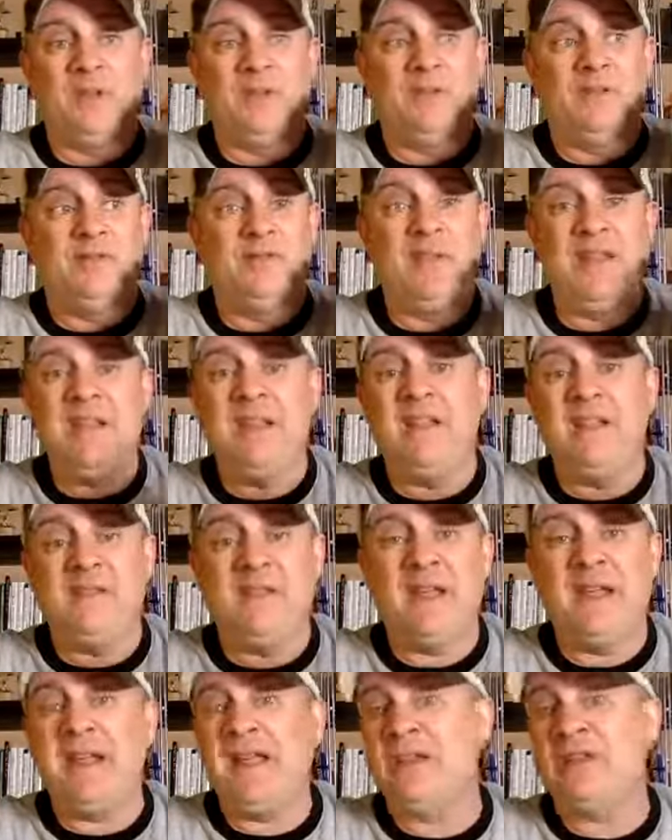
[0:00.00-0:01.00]

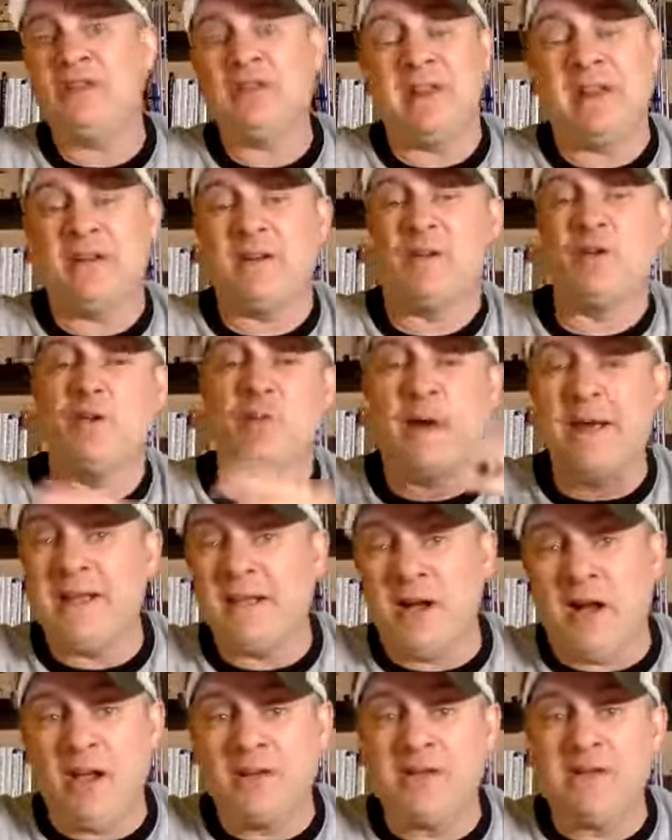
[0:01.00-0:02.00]
they just had a great
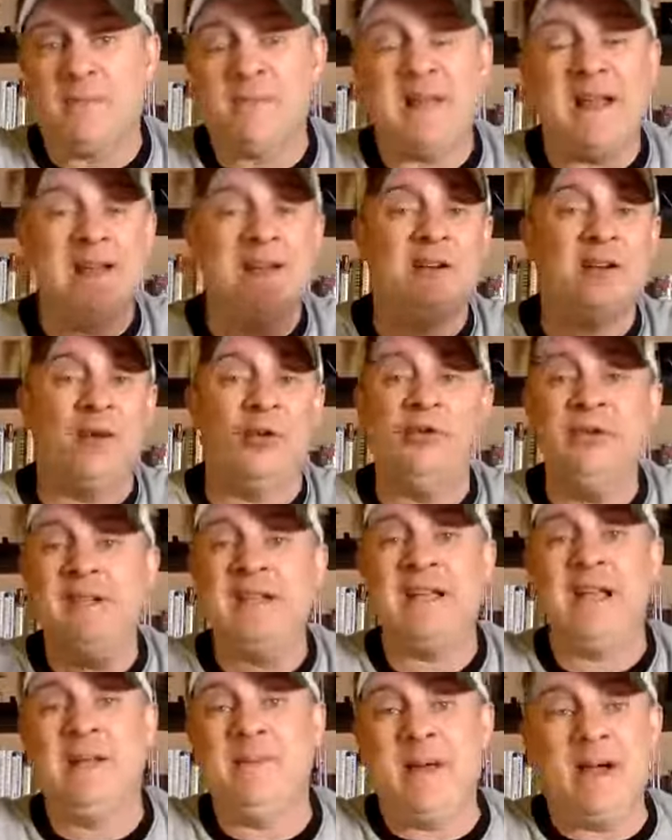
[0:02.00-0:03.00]
concept. And it only
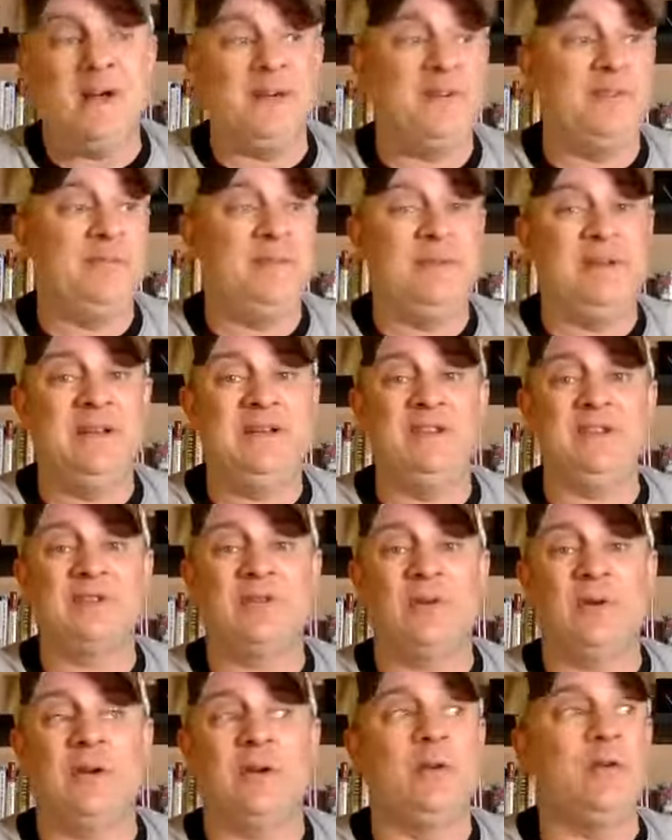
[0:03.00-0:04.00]
came out of me just
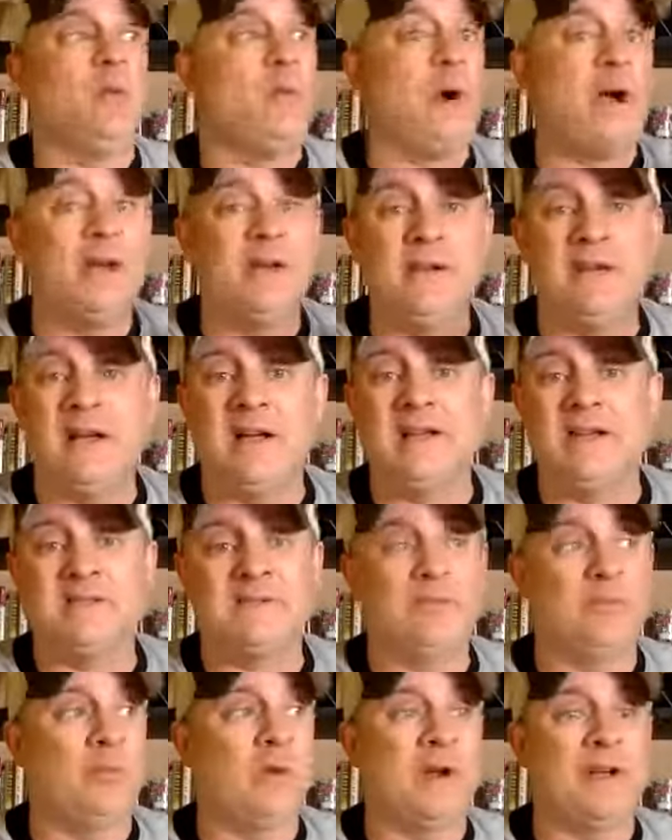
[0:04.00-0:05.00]
going, why are you
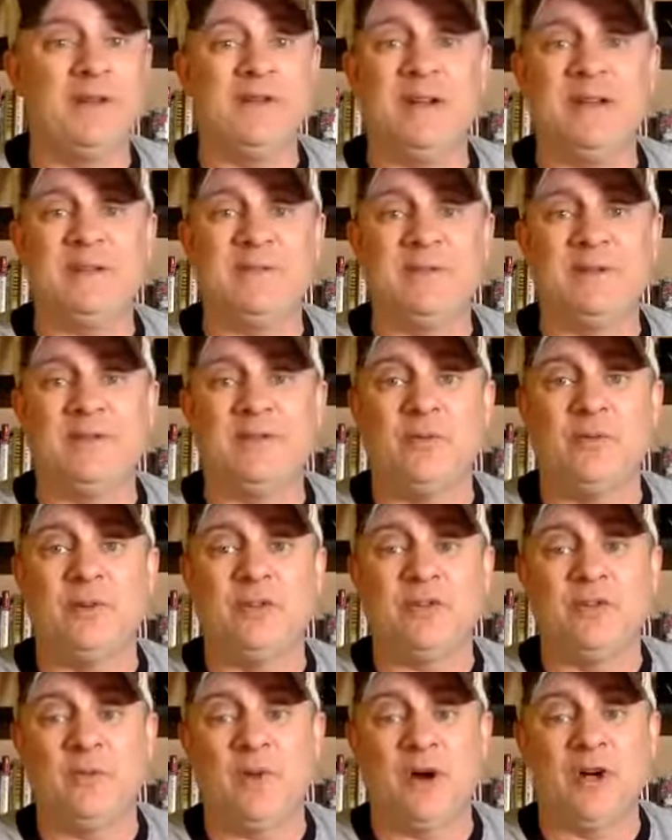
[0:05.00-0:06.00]
guys being so
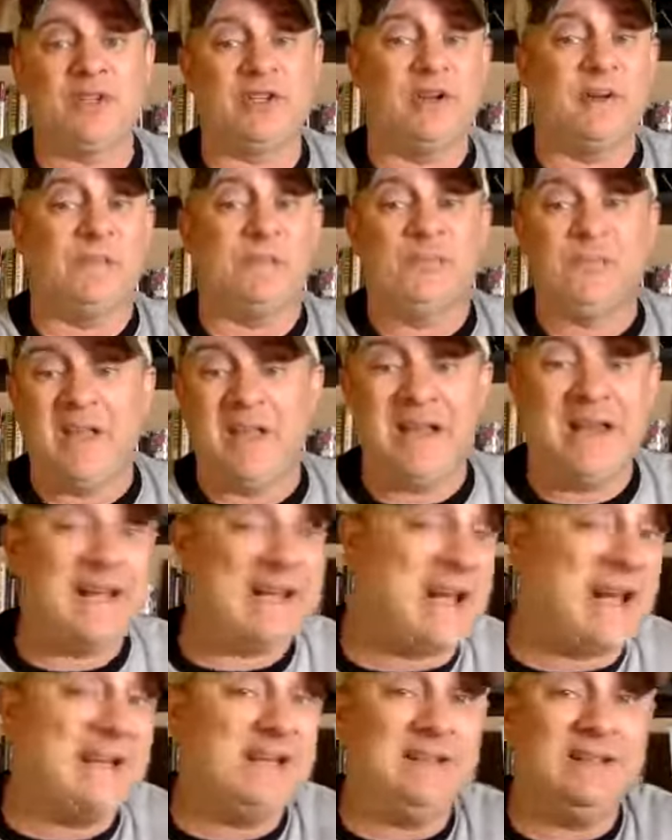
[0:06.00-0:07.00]
wishy-washy? And I
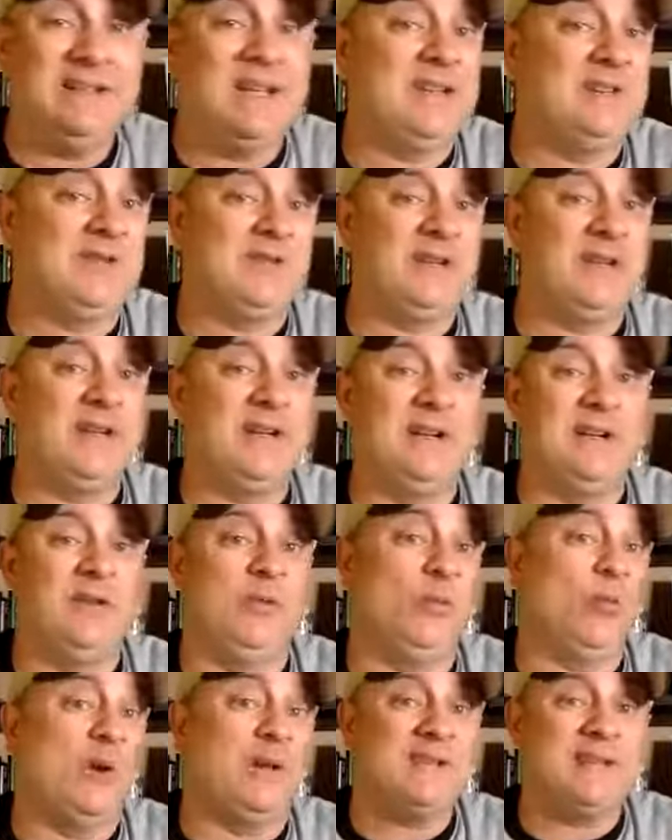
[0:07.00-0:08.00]
kind of lasered it in.
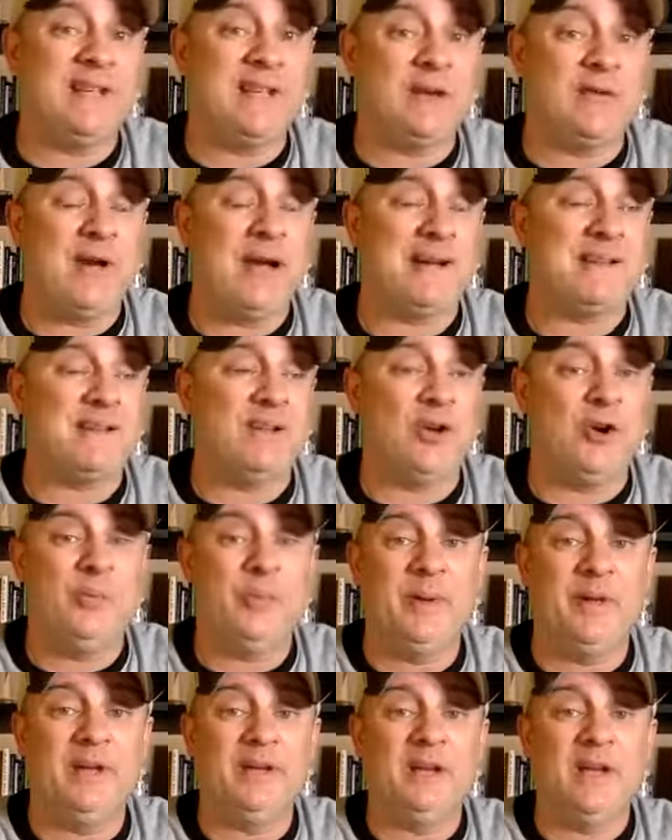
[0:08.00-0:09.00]
And once they cracked it
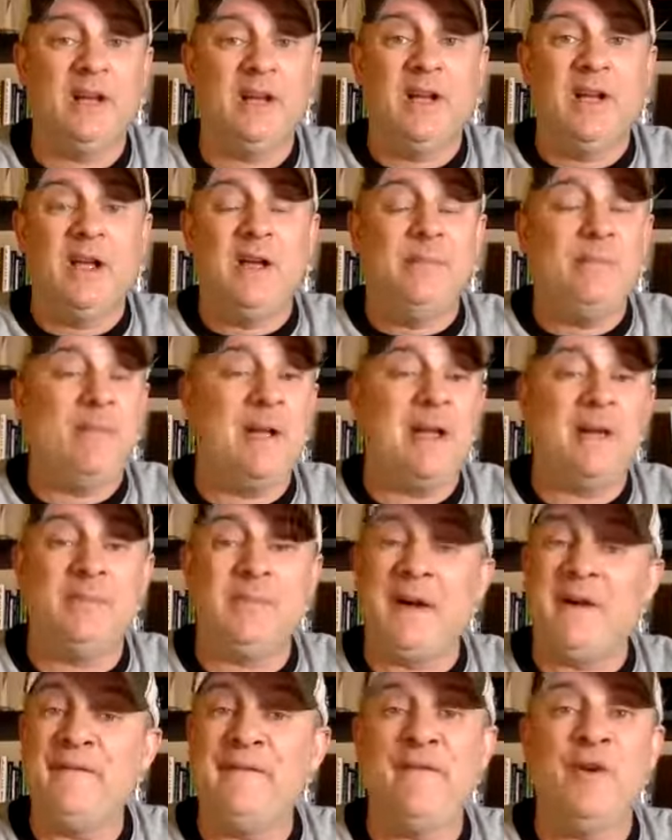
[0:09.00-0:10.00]
open, man,
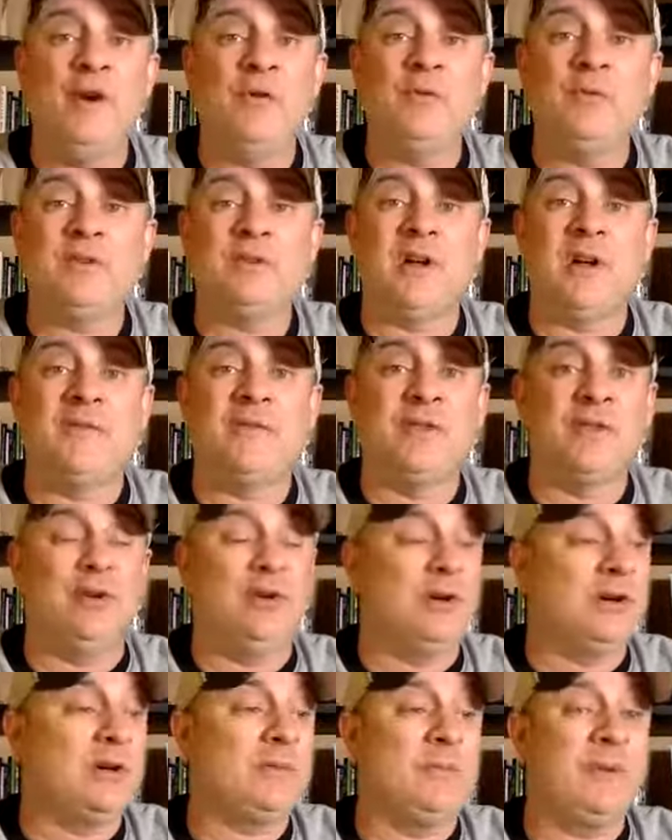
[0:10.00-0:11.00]
my phone was off the
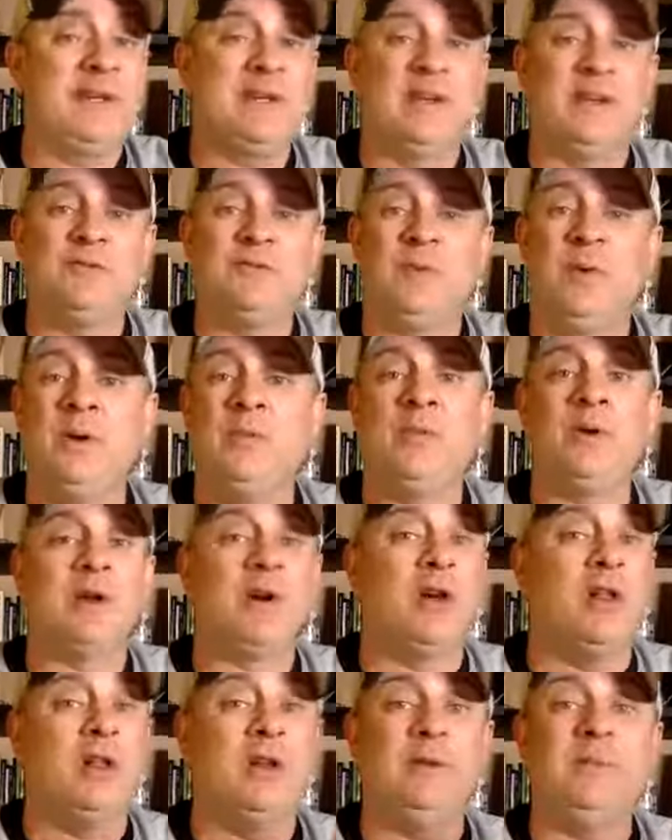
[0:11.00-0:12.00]
hook, because we were
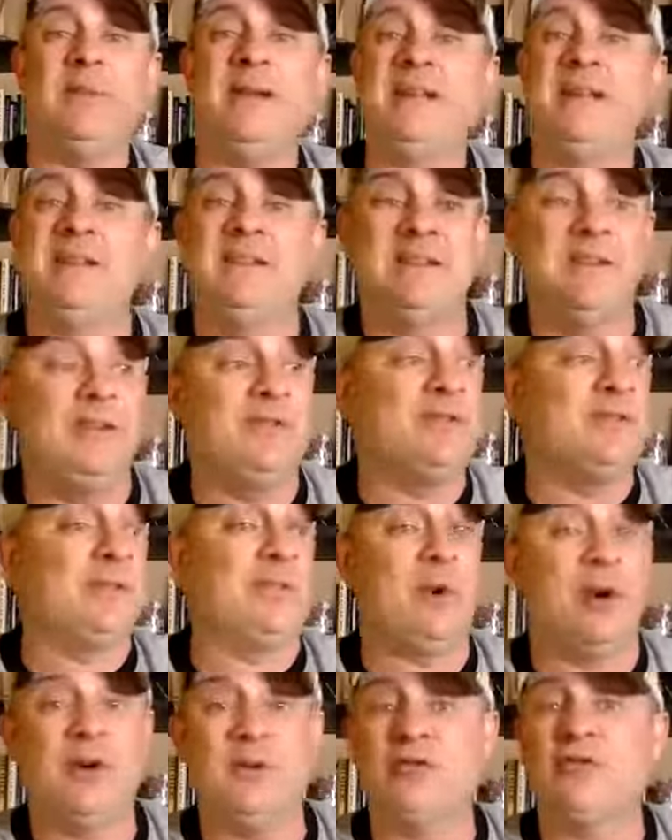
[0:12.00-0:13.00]
making deals
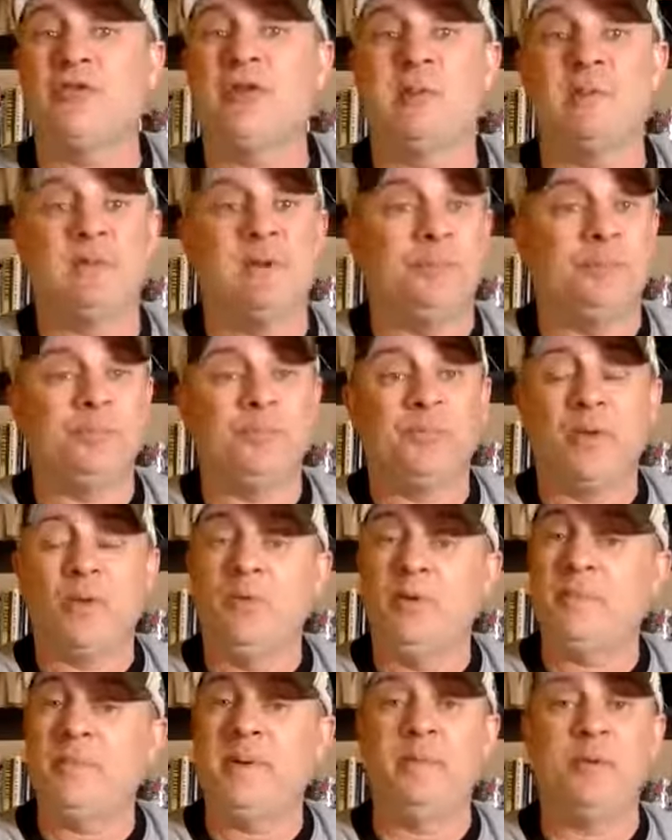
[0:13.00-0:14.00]
and partnerships
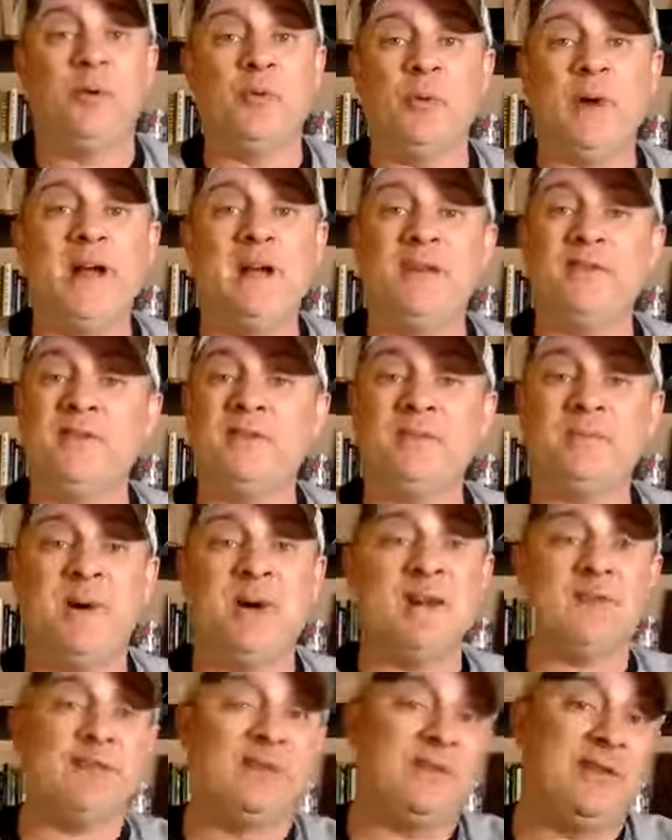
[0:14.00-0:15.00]
with people right on the
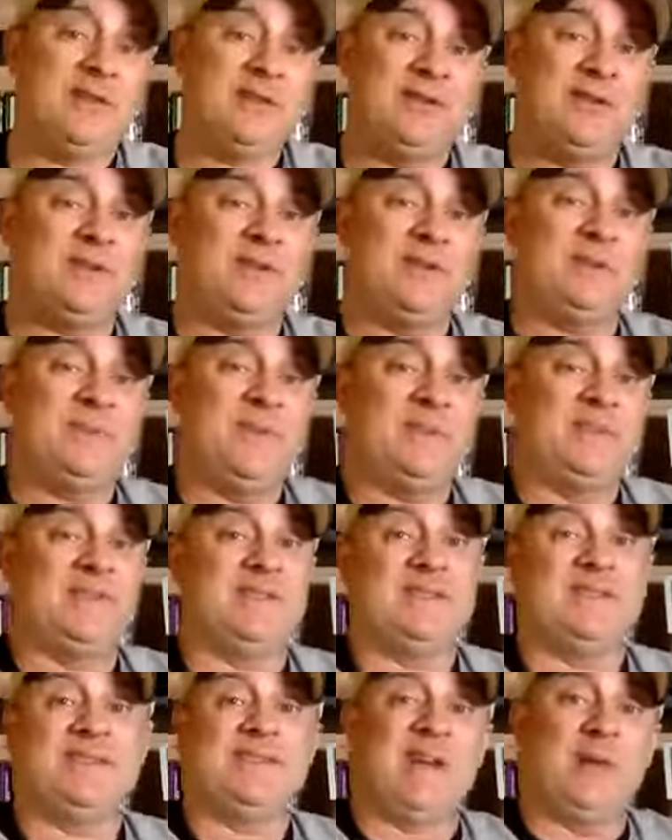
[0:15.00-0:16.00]
spot. And so they took this
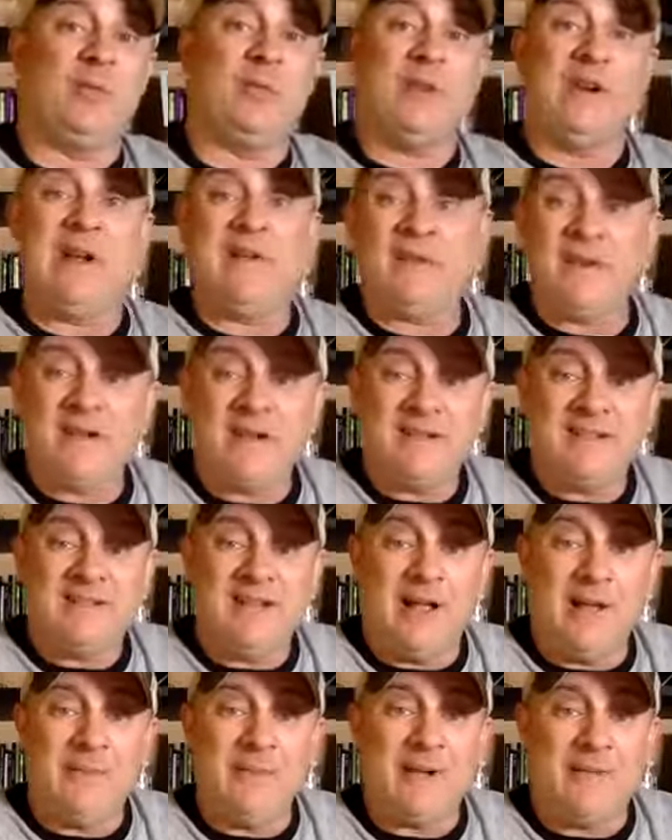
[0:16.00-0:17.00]
business that they were never going to
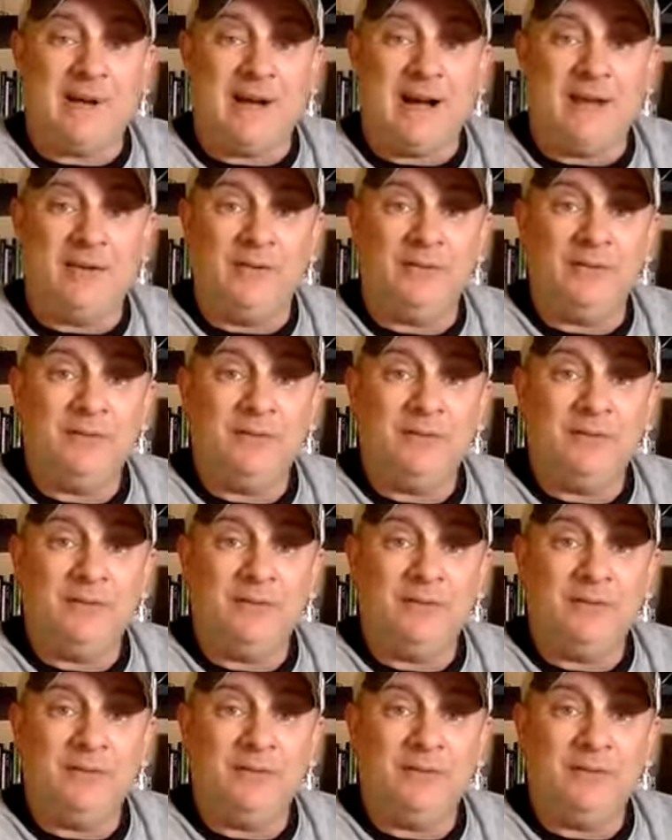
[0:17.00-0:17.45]
tell me about,